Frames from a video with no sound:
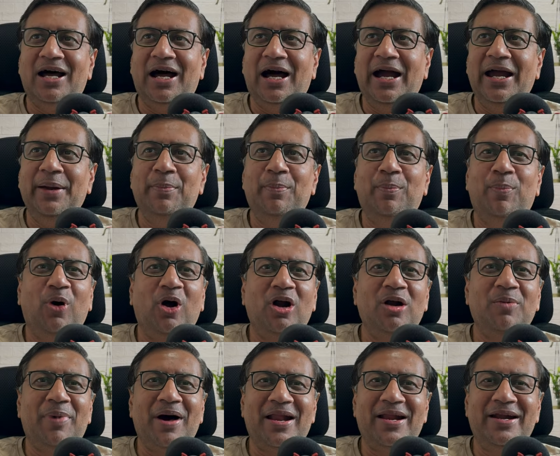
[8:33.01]
I
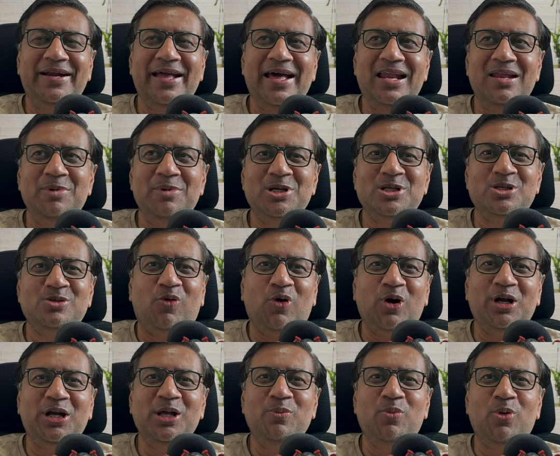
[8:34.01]
bought Bharat Dynamics
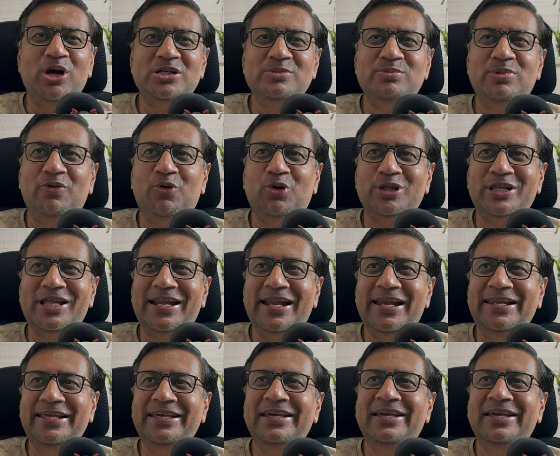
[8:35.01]
40 points before the
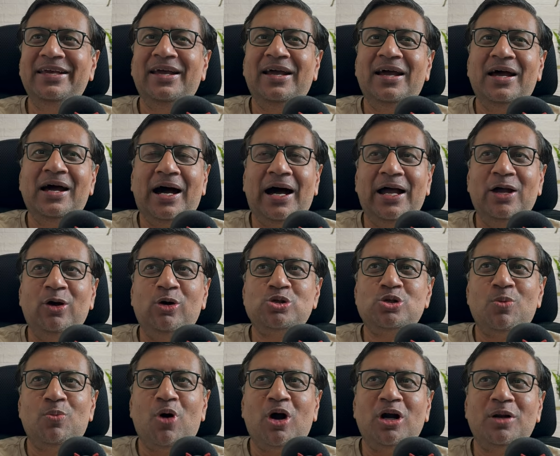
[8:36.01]
rally. I also
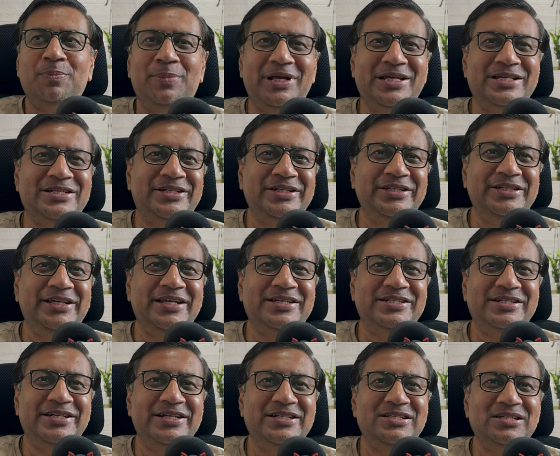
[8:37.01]
bought prestige
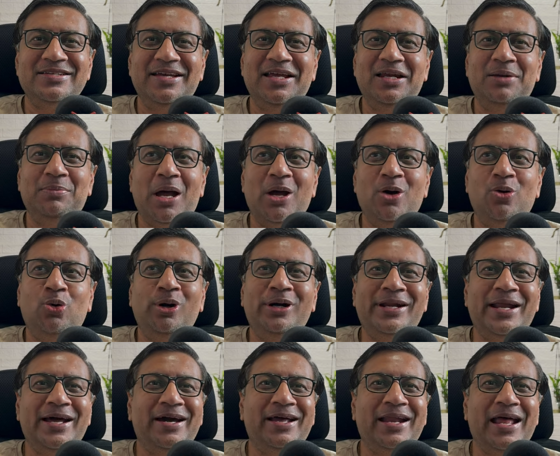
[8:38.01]
estates. In my own
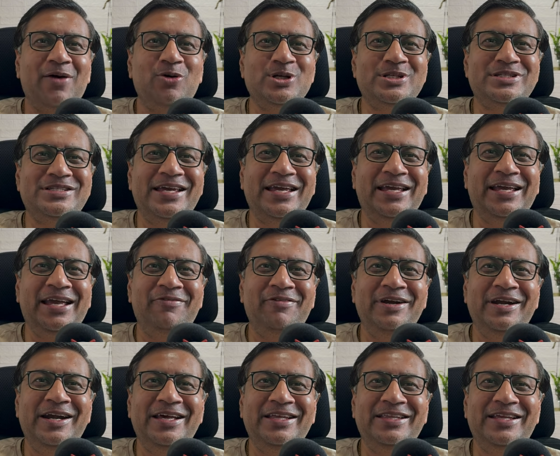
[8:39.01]
tracker, I was saying
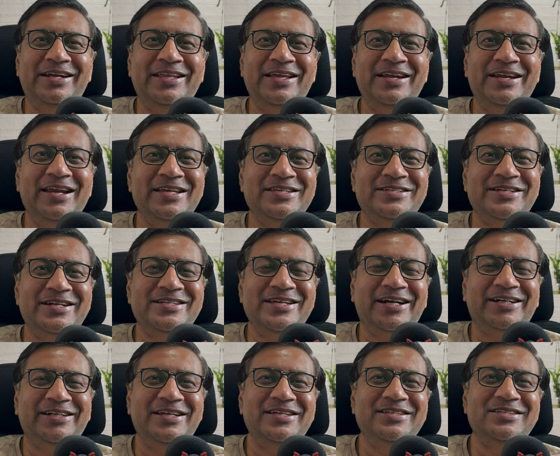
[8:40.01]
every day that the real estate
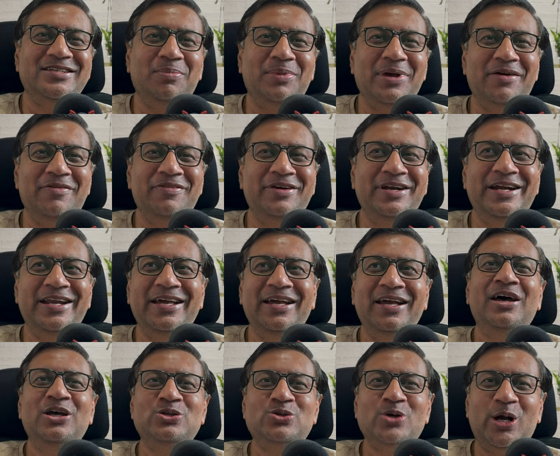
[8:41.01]
sector is up every day.
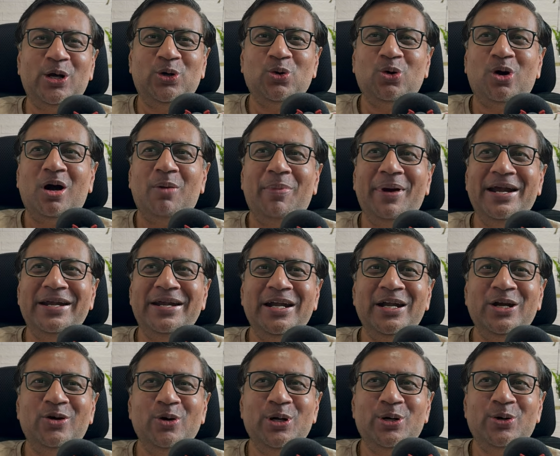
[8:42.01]
So I took a bite
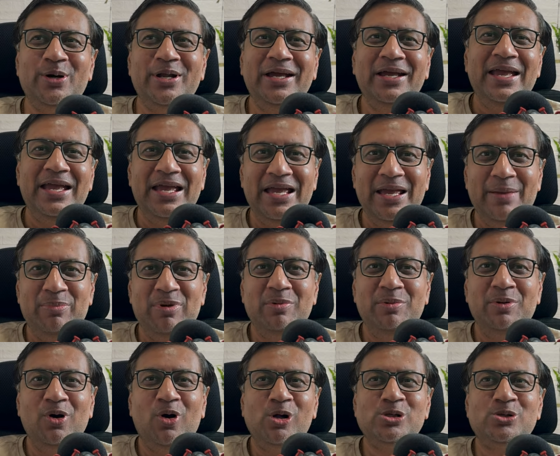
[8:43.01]
into it today.
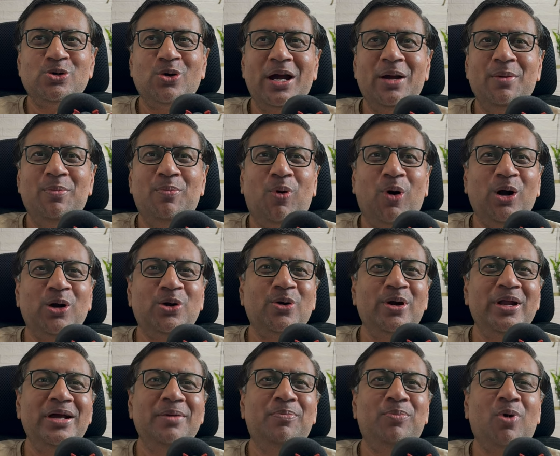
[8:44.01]
ABB also I bought
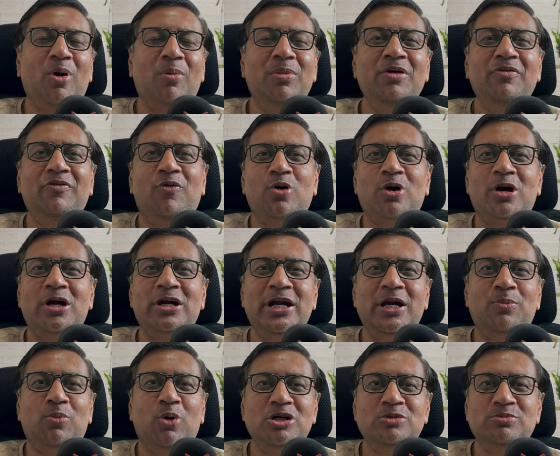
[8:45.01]
today, probably
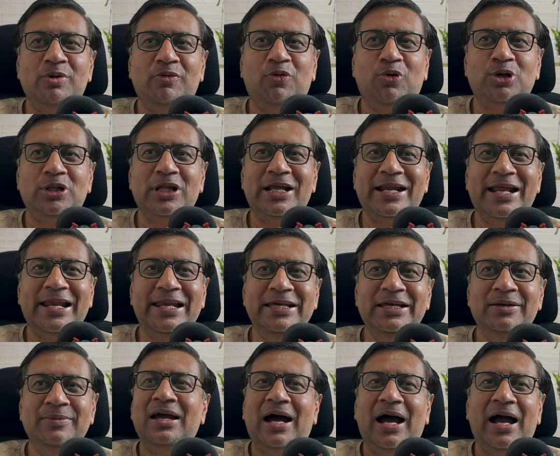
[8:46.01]
400 points before the rally.
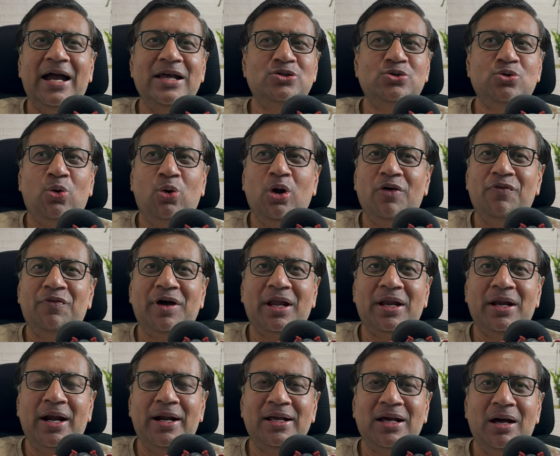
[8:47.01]
I sold off
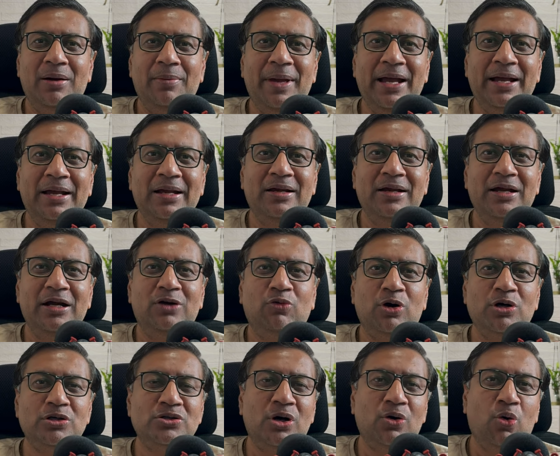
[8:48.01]
Karnataka Bank. It
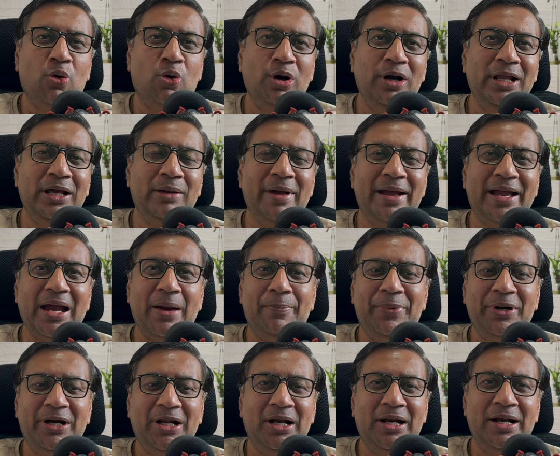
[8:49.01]
was holding my
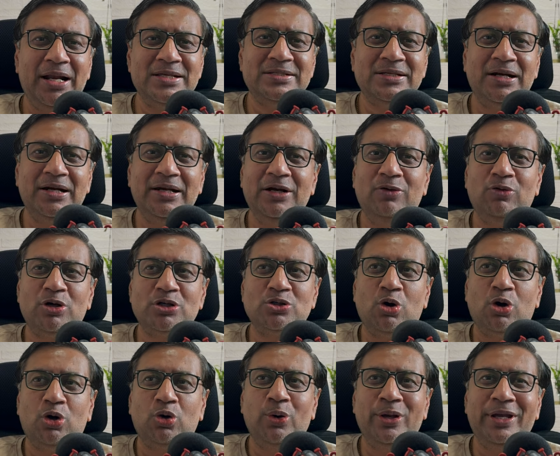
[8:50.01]
capital unnecessarily. It was
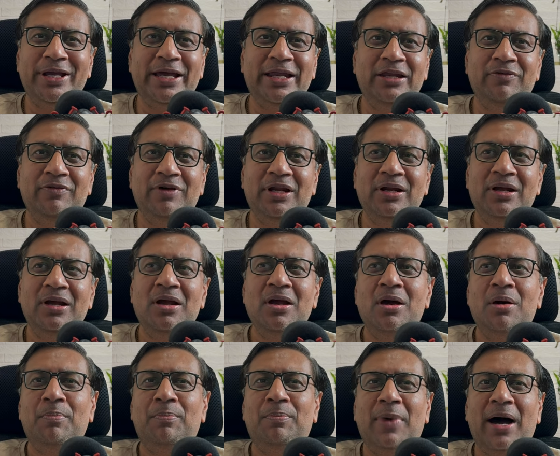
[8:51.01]
not going anywhere.
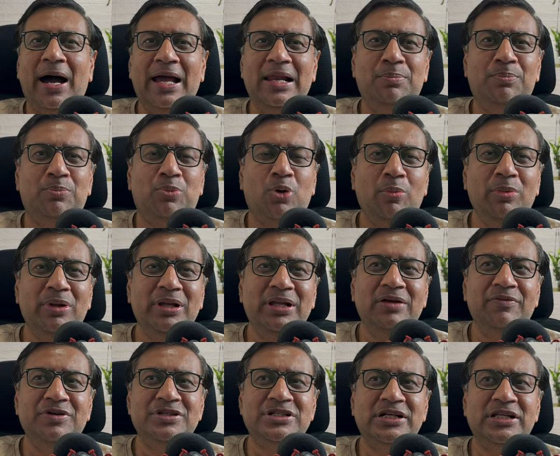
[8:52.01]
I'll probably
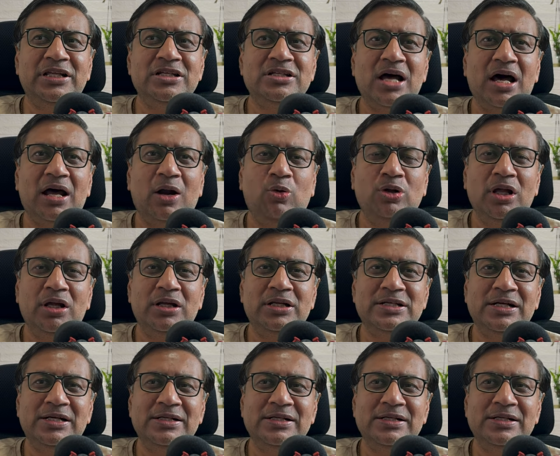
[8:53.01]
revisit this around the result